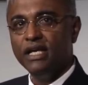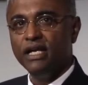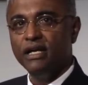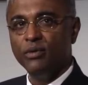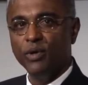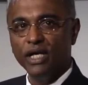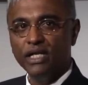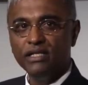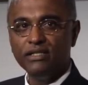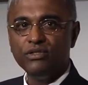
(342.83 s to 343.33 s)

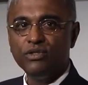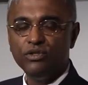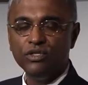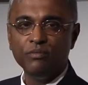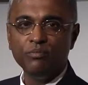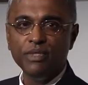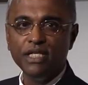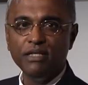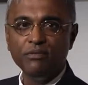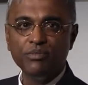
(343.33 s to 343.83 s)
Well, it
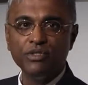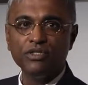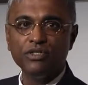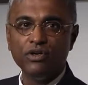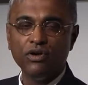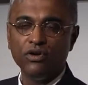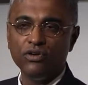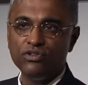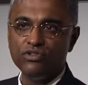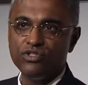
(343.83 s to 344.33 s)
could be
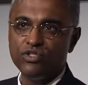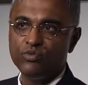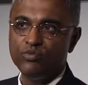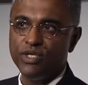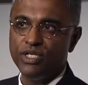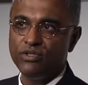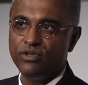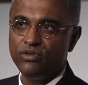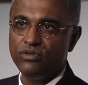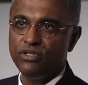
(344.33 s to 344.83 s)
because
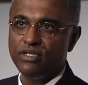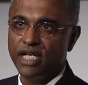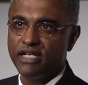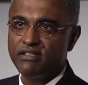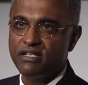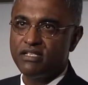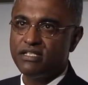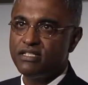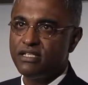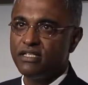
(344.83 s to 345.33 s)
we don't
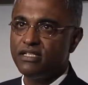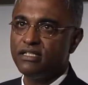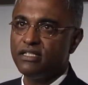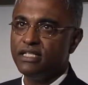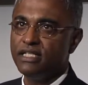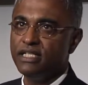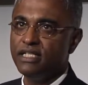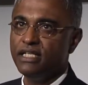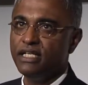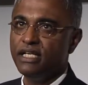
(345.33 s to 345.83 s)

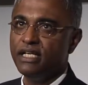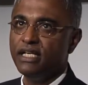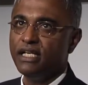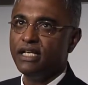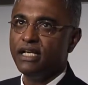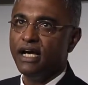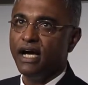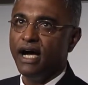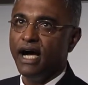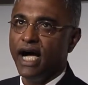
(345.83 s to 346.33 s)
necessarily
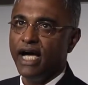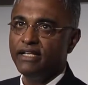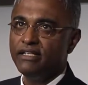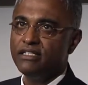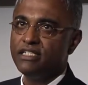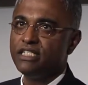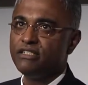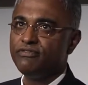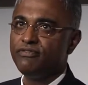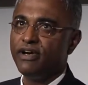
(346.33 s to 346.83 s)

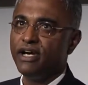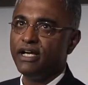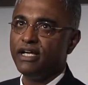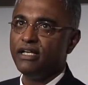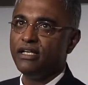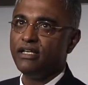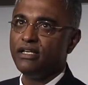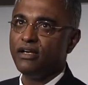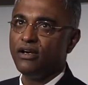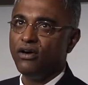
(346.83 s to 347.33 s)

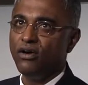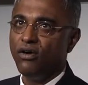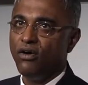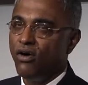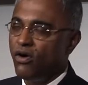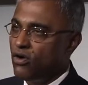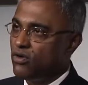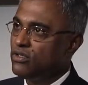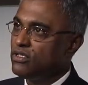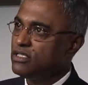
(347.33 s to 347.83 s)
identify
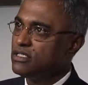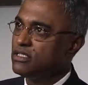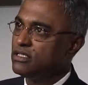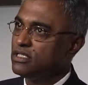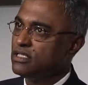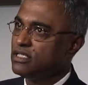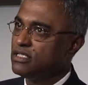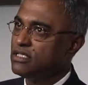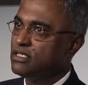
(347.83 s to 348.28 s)
all the